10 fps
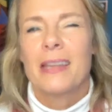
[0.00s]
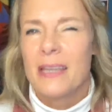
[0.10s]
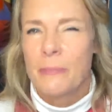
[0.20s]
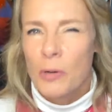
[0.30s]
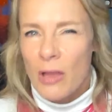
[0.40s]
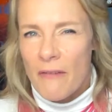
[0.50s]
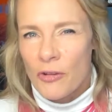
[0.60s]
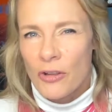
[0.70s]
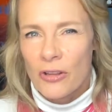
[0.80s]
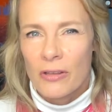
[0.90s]
at a
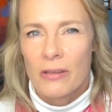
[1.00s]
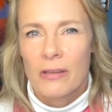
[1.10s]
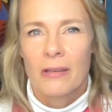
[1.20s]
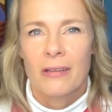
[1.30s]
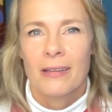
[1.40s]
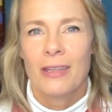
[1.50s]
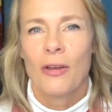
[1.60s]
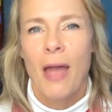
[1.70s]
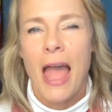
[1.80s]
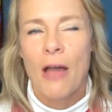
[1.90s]
deeper level.
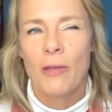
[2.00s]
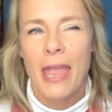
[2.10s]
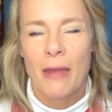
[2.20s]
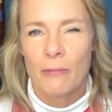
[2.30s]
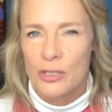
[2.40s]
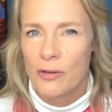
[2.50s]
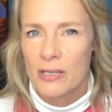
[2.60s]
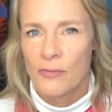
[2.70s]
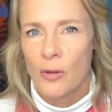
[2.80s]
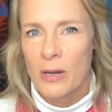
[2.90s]
How can we
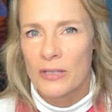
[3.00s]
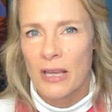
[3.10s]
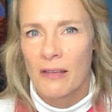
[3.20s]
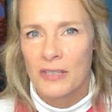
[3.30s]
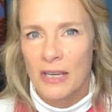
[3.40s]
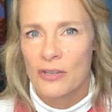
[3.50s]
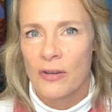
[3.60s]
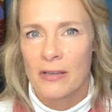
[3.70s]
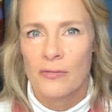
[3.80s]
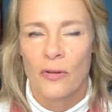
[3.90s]
transform ourselves
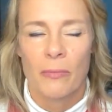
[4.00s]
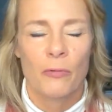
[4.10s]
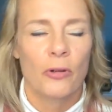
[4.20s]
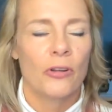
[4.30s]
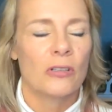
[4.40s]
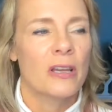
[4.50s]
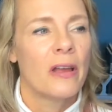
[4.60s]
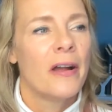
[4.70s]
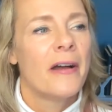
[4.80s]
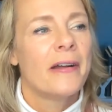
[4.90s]
and transform the world?
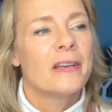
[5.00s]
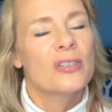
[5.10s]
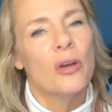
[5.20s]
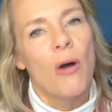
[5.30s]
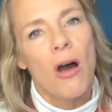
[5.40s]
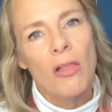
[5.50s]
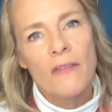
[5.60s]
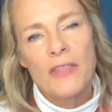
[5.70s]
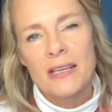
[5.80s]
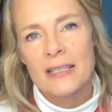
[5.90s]
So all
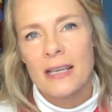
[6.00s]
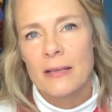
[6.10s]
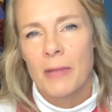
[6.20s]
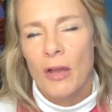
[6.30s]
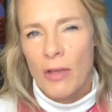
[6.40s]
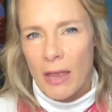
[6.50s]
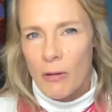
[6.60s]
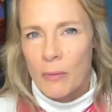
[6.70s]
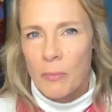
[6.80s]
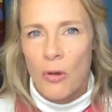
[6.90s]
of these things, I'm like, okay, I
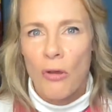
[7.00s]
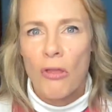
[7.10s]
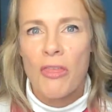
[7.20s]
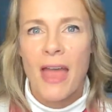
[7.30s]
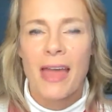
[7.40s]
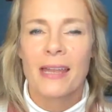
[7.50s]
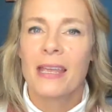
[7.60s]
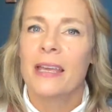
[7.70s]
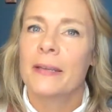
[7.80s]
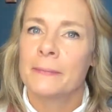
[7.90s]
want to pull that
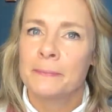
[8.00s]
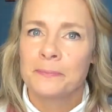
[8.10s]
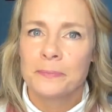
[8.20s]
in.